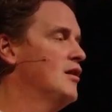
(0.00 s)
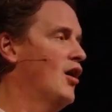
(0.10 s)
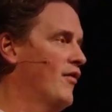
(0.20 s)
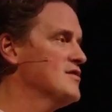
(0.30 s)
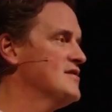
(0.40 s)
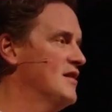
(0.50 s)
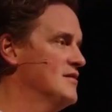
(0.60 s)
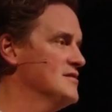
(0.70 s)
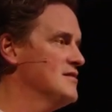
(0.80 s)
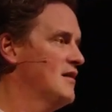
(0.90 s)
of our
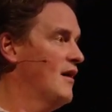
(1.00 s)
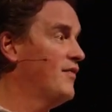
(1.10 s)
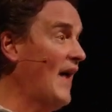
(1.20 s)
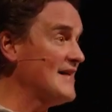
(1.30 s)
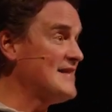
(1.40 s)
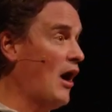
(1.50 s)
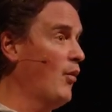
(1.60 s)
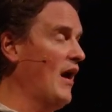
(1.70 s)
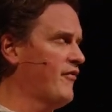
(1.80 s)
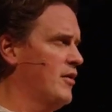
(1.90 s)
sins. That's how
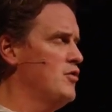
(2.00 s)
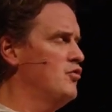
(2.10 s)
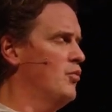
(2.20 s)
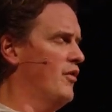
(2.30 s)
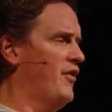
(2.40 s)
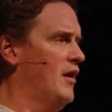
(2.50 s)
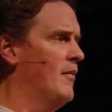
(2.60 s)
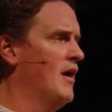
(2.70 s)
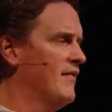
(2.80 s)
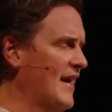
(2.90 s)
we have communion with
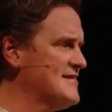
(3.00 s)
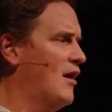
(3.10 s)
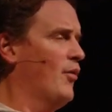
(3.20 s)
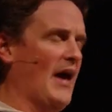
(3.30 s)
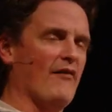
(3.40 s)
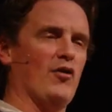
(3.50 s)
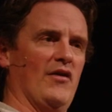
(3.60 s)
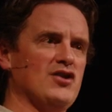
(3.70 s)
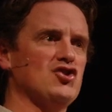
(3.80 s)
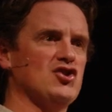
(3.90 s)
him. That's how we have a
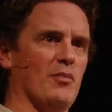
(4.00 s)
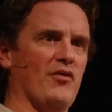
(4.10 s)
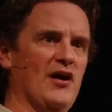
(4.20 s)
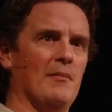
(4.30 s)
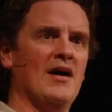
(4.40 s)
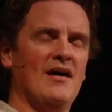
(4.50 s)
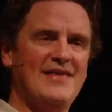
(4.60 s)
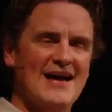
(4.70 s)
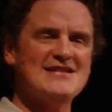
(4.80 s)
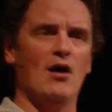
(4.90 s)
relationship with him.
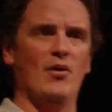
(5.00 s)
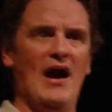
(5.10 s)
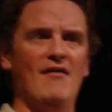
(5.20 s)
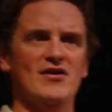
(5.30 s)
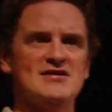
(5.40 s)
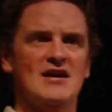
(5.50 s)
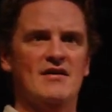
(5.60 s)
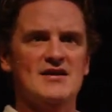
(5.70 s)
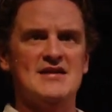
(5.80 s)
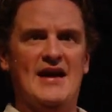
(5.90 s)
That's how we have this
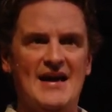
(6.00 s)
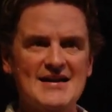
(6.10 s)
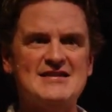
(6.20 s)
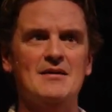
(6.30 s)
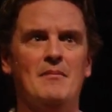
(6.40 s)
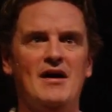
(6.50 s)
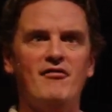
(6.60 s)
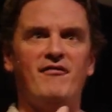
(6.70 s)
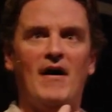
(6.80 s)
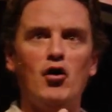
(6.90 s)

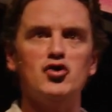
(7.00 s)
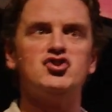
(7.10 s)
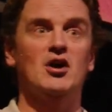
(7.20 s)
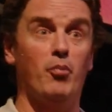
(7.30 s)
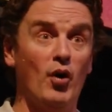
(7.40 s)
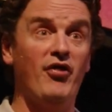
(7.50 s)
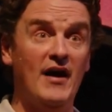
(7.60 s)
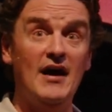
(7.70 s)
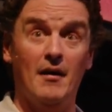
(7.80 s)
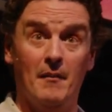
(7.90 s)
intimate fellowship with
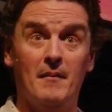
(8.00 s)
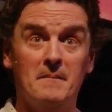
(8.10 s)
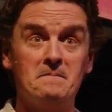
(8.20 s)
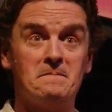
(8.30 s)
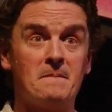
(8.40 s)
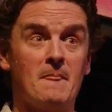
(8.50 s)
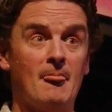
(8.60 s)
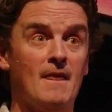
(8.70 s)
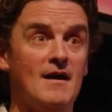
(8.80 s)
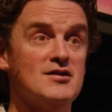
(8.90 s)
him,
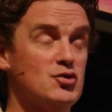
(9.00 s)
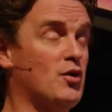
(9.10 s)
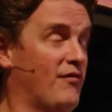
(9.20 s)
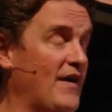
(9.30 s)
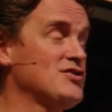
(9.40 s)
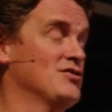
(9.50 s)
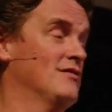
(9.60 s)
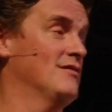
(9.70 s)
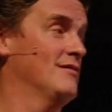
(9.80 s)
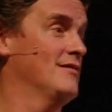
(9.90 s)
is through confession.
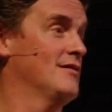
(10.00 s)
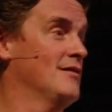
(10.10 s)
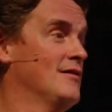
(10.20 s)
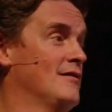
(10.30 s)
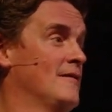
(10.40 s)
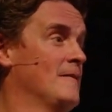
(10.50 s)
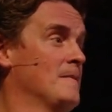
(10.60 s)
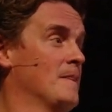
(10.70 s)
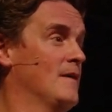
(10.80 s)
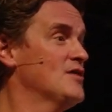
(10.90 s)

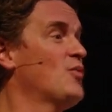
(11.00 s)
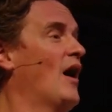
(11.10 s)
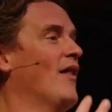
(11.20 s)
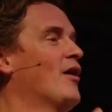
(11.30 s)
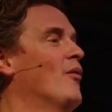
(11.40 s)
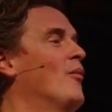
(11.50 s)
That's why, like,